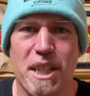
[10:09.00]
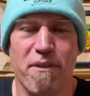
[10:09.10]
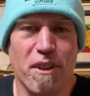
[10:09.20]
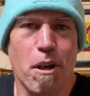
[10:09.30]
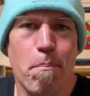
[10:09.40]

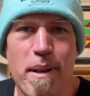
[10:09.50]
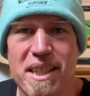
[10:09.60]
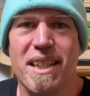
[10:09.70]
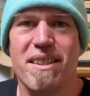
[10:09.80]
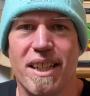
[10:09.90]
of
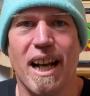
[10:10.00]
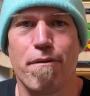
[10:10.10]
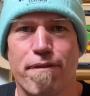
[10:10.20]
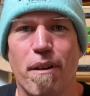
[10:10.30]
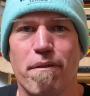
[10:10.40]
committing to that
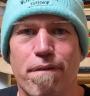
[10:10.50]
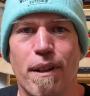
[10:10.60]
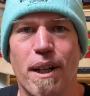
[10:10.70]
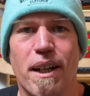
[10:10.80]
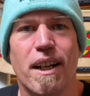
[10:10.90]
front
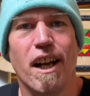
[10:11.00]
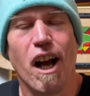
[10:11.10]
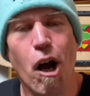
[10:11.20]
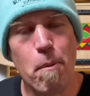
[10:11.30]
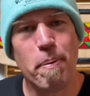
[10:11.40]
foot,
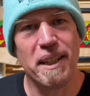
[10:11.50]
hoping